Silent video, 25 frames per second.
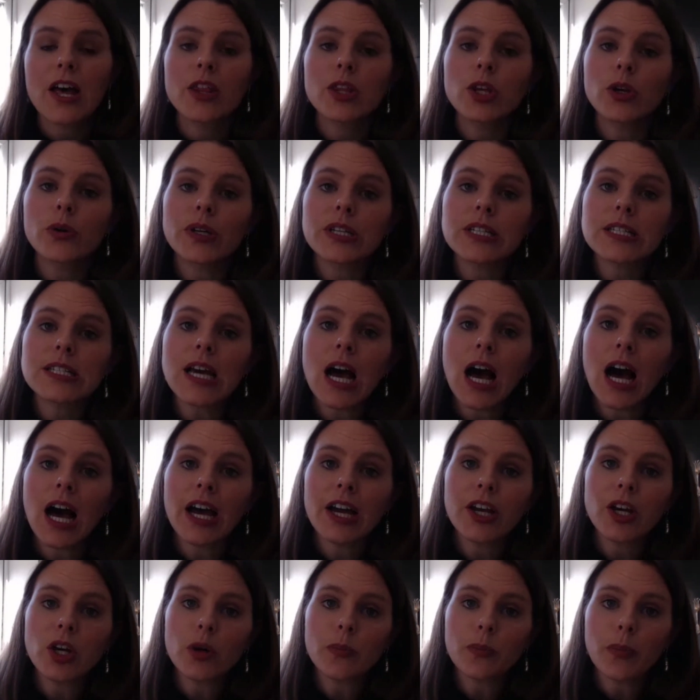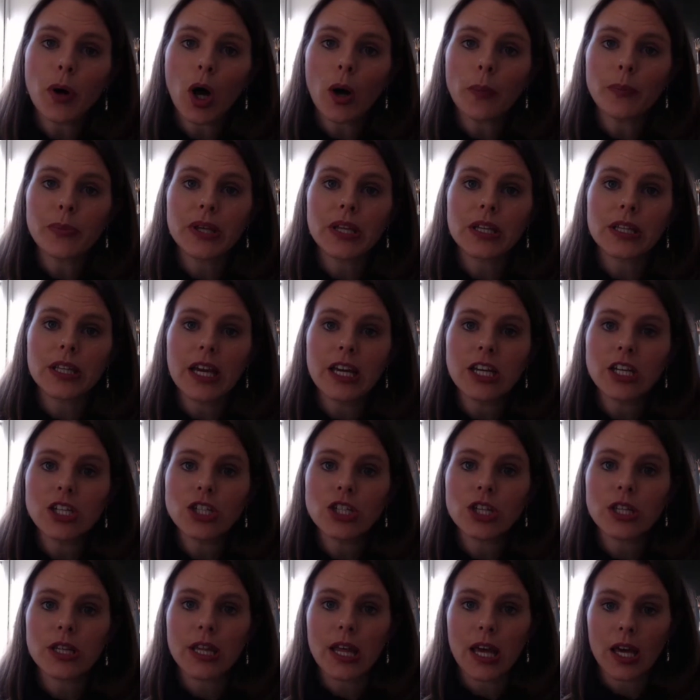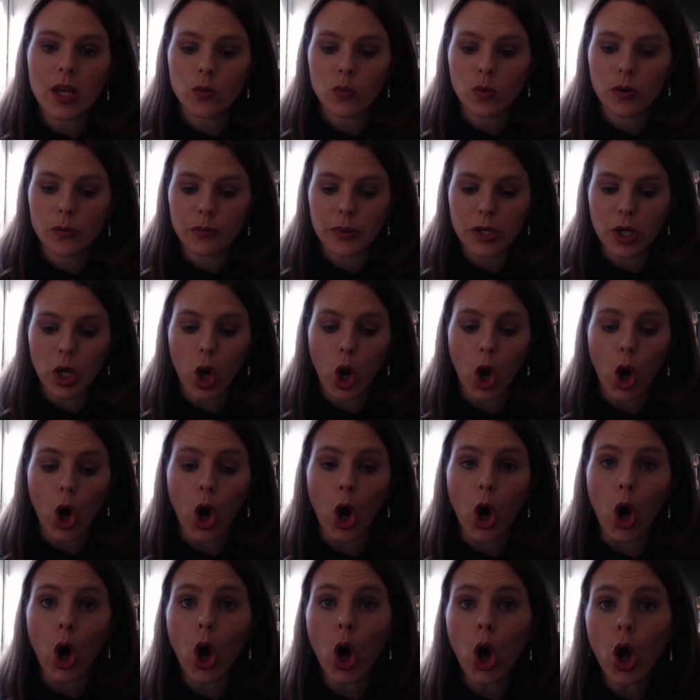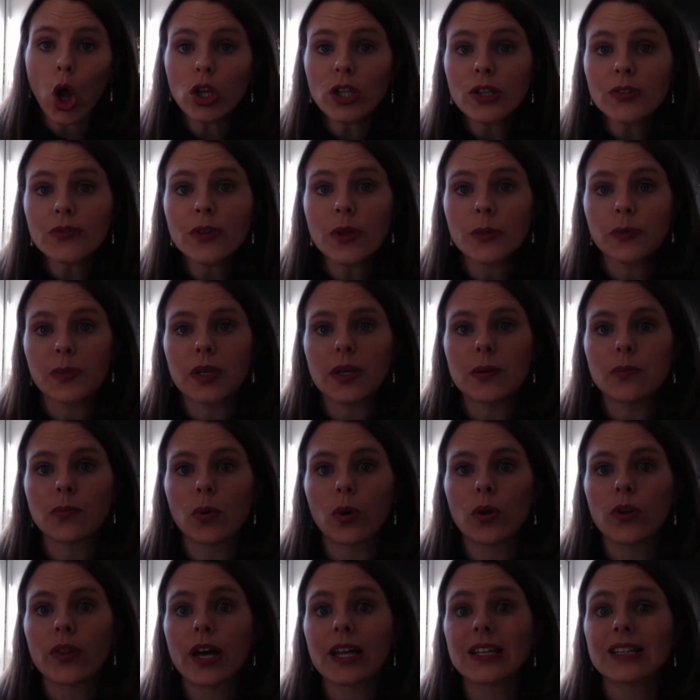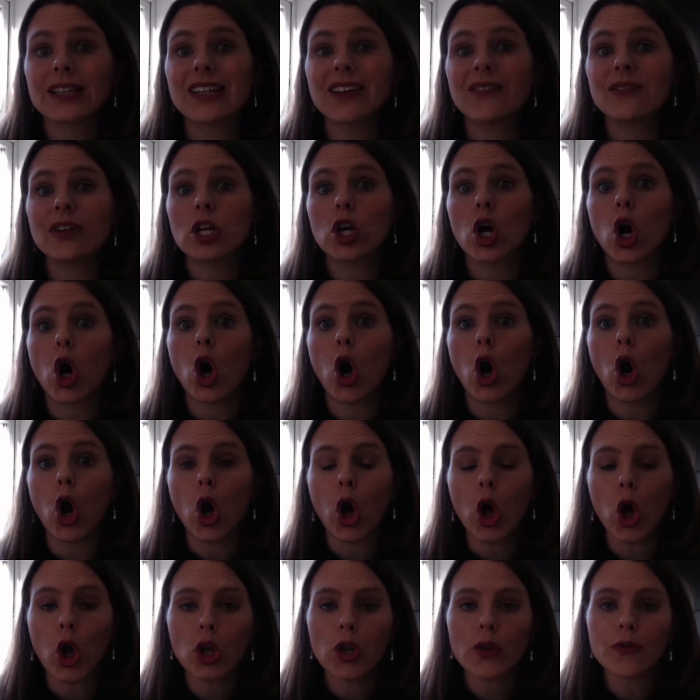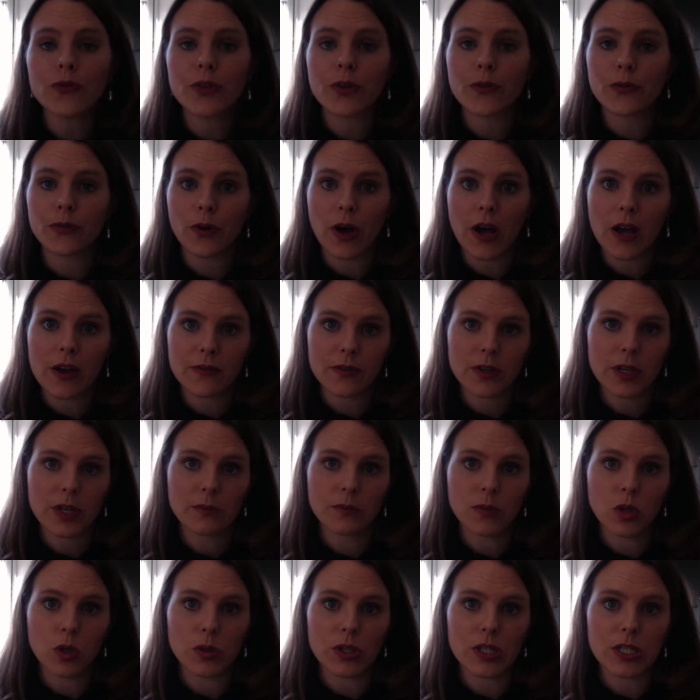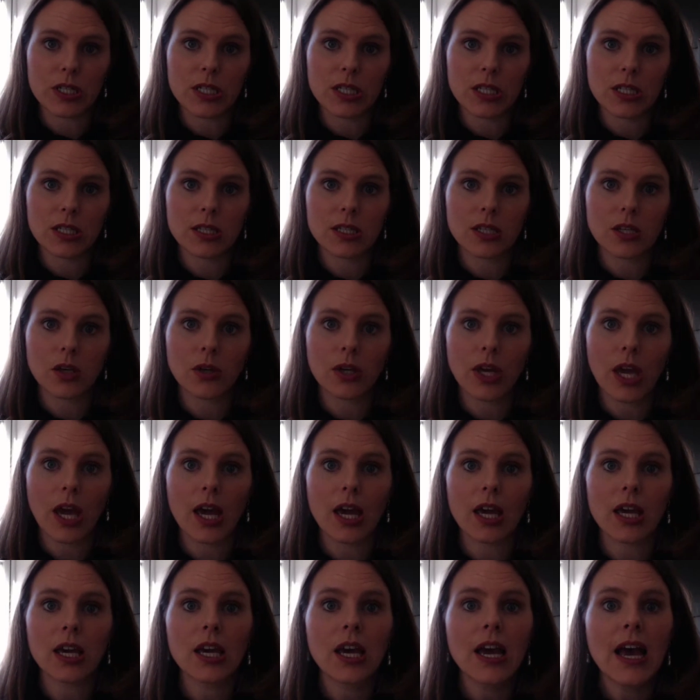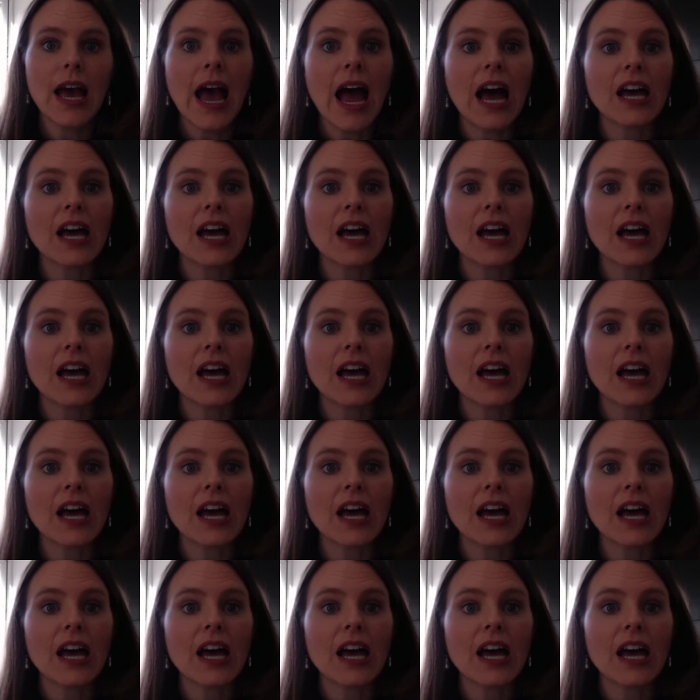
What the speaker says: Your entire population then would be all of the people that live in all of the 5 communities, okay?